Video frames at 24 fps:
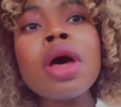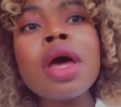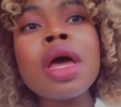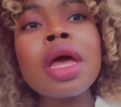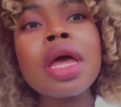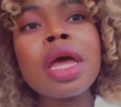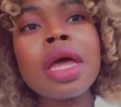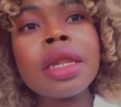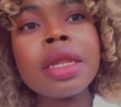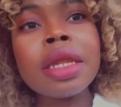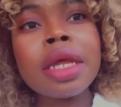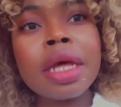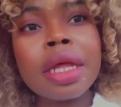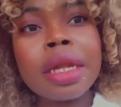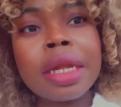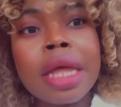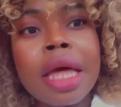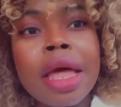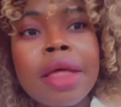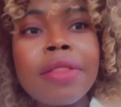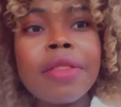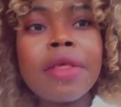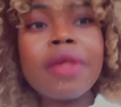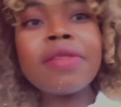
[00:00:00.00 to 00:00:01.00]
And then
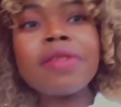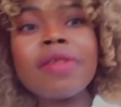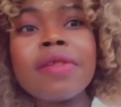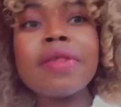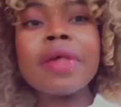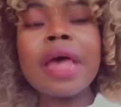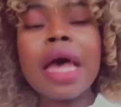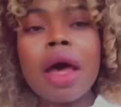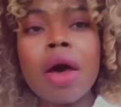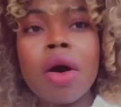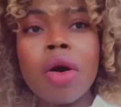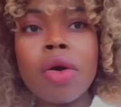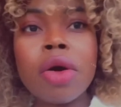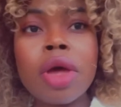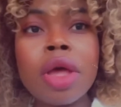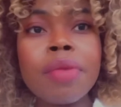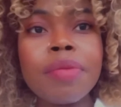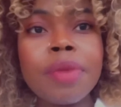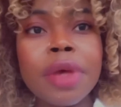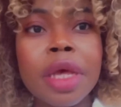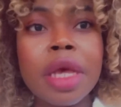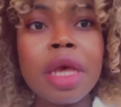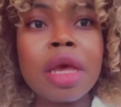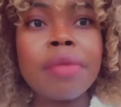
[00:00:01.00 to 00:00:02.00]
this is how it
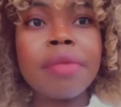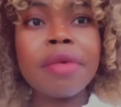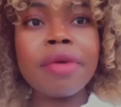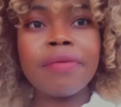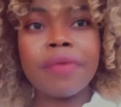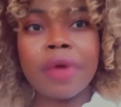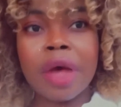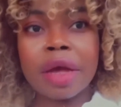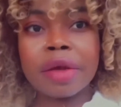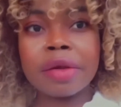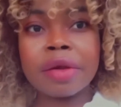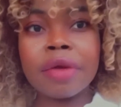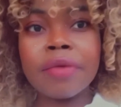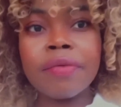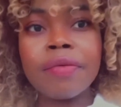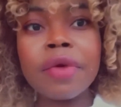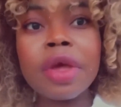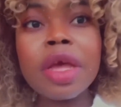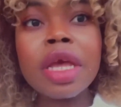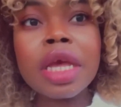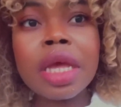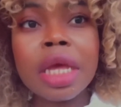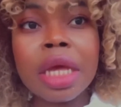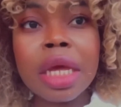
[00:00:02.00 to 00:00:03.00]
became effective.
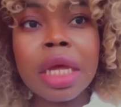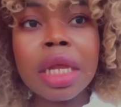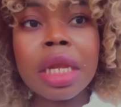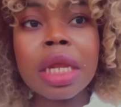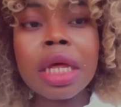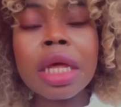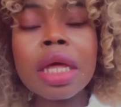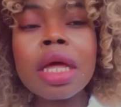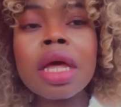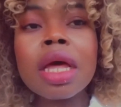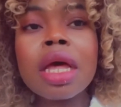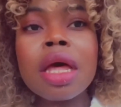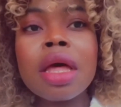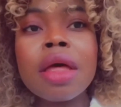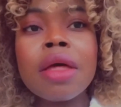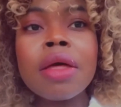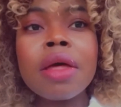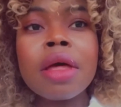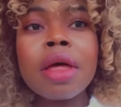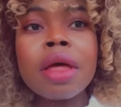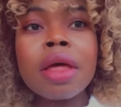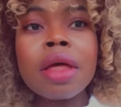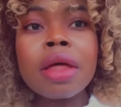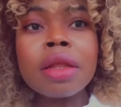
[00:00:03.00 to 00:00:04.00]
In
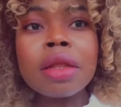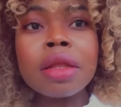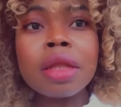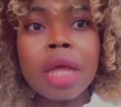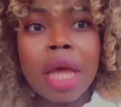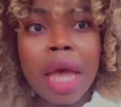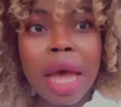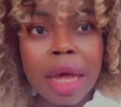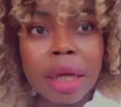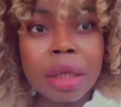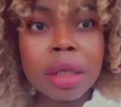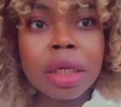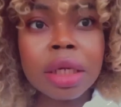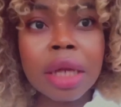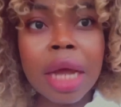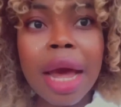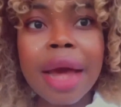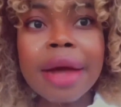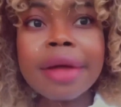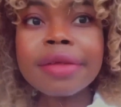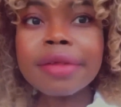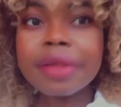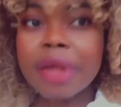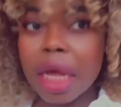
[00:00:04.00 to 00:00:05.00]
the
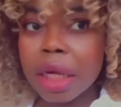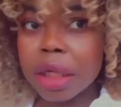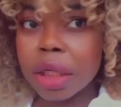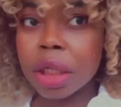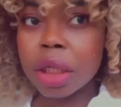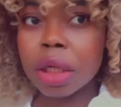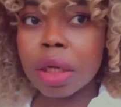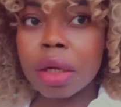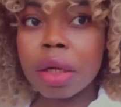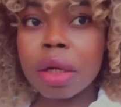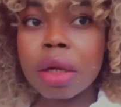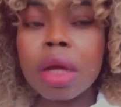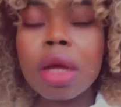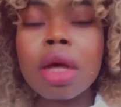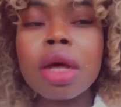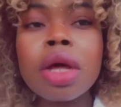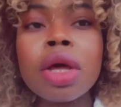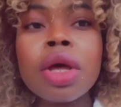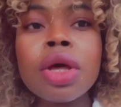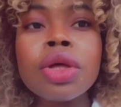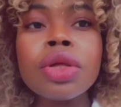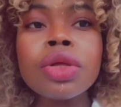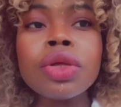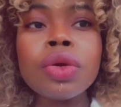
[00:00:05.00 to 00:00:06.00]
hashtag section,
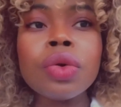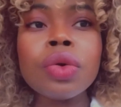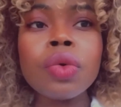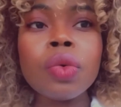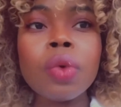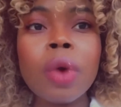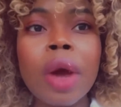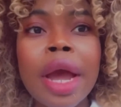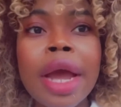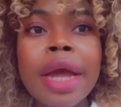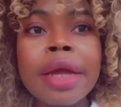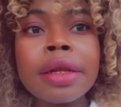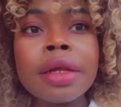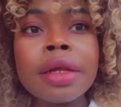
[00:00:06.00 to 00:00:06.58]
you write